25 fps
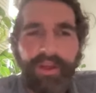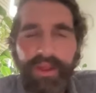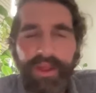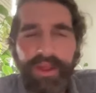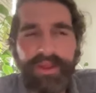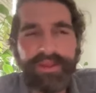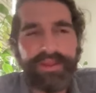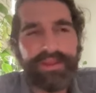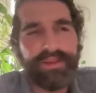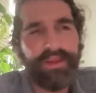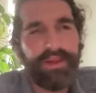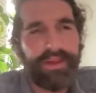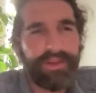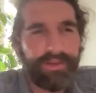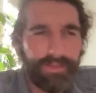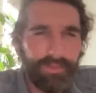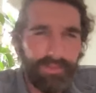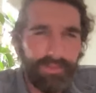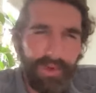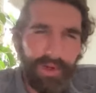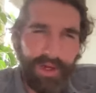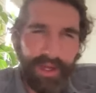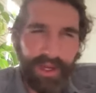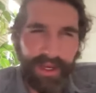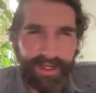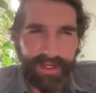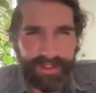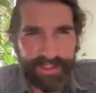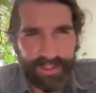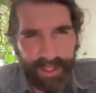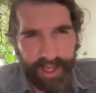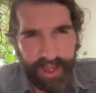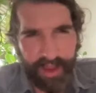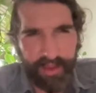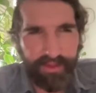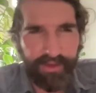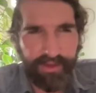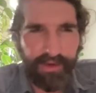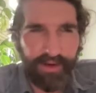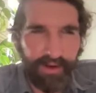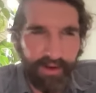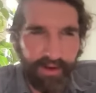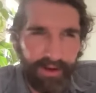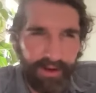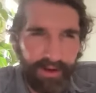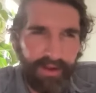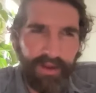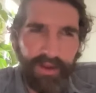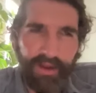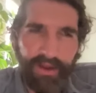It's working
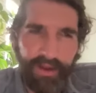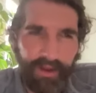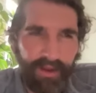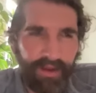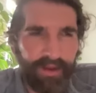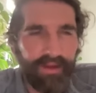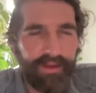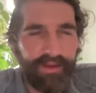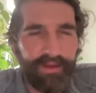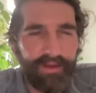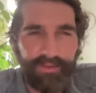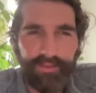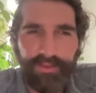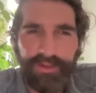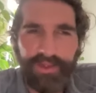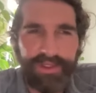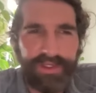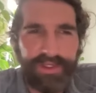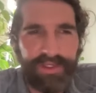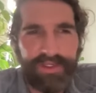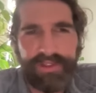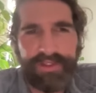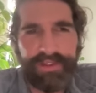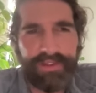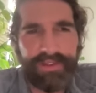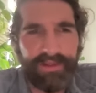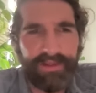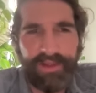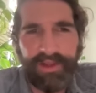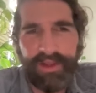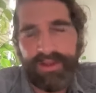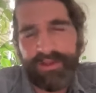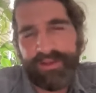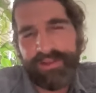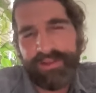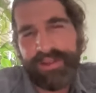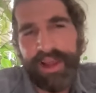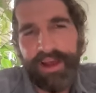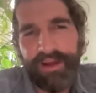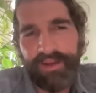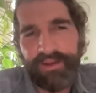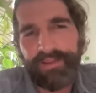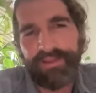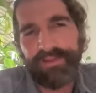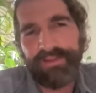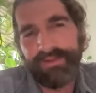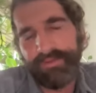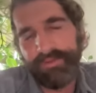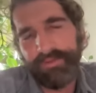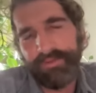together, which is, it
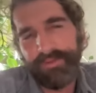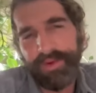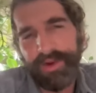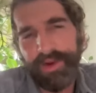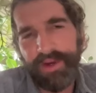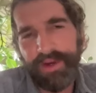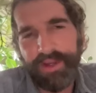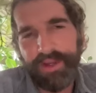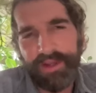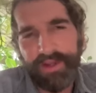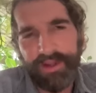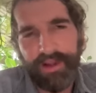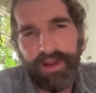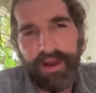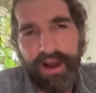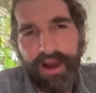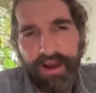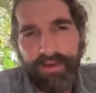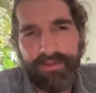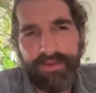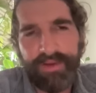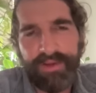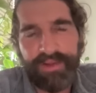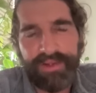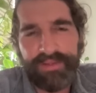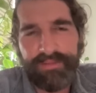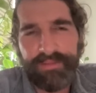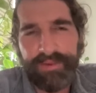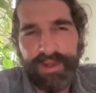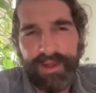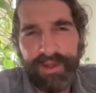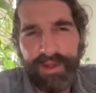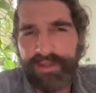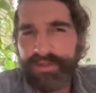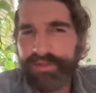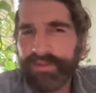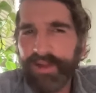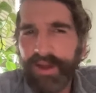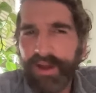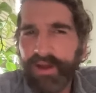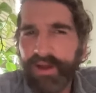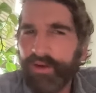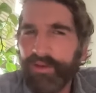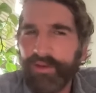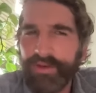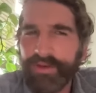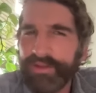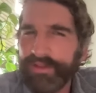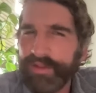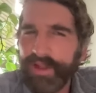sounds pretty obvious, but it's not
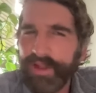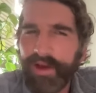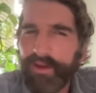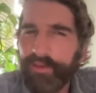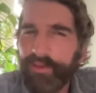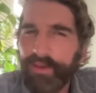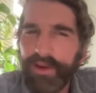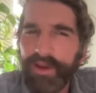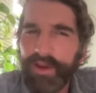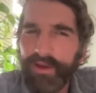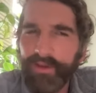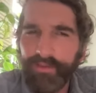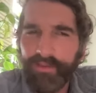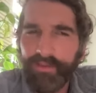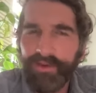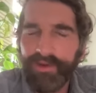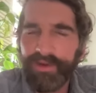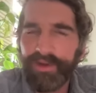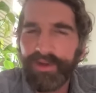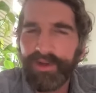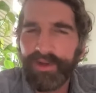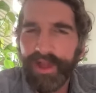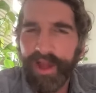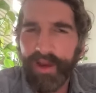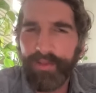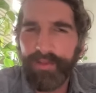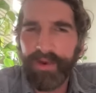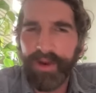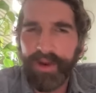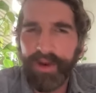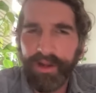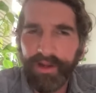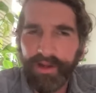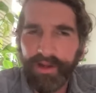always that way when you're collaborating.